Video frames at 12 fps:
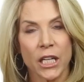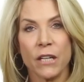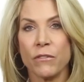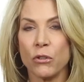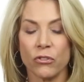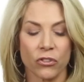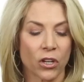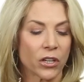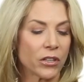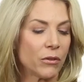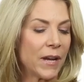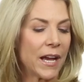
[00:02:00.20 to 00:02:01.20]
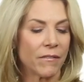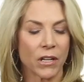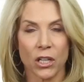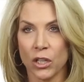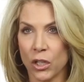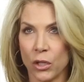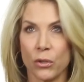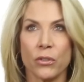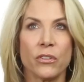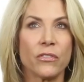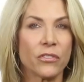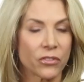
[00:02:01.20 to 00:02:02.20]
if you start, you have
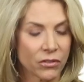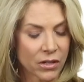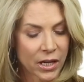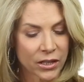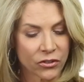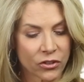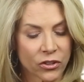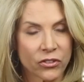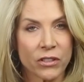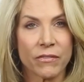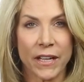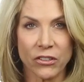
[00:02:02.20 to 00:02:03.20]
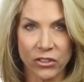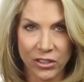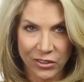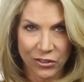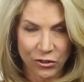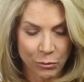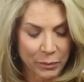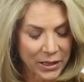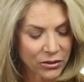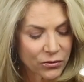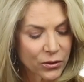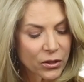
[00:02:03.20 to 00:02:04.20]
loads of non-starchy veggies as your
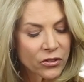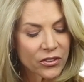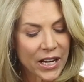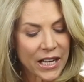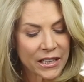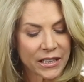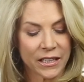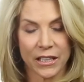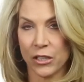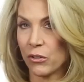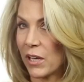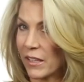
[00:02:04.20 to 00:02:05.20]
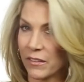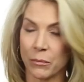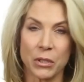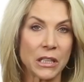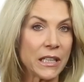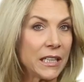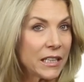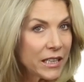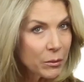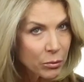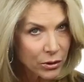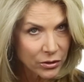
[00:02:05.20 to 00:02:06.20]
base for your salad, and then you got some clean,
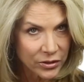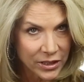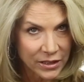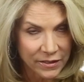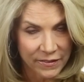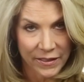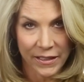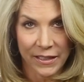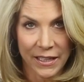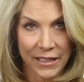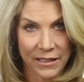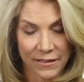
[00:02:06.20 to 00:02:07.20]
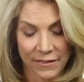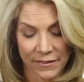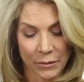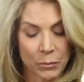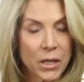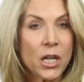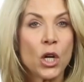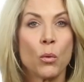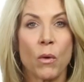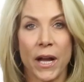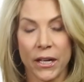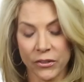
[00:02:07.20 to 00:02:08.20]
lean protein. Let's say you got in some
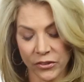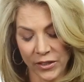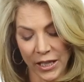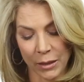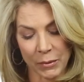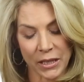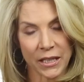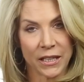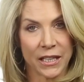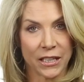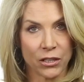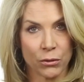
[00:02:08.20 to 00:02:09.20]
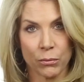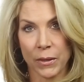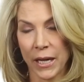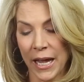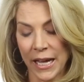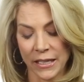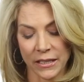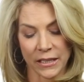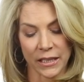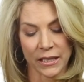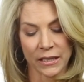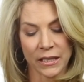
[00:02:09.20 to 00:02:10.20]
wild salmon, and then you added
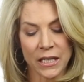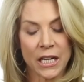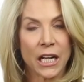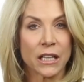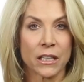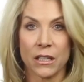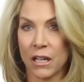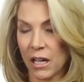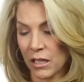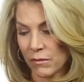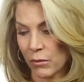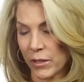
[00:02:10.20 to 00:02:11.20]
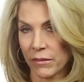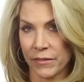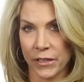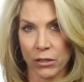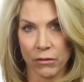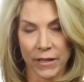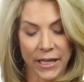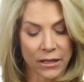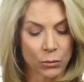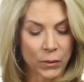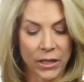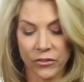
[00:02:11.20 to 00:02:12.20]
in a little olive oil
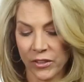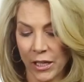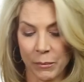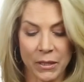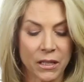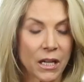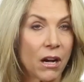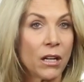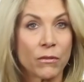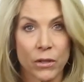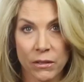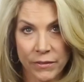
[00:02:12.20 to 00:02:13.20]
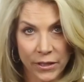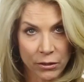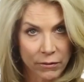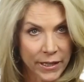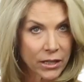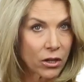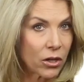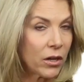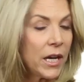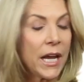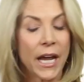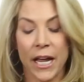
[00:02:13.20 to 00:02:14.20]
vinaigrette. The wild salmon and the olive oil vinaigrette
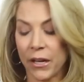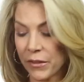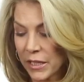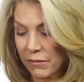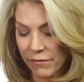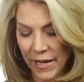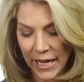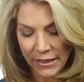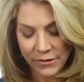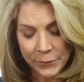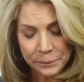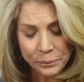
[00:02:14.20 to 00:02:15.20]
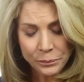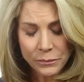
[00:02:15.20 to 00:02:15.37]
are healthy fats.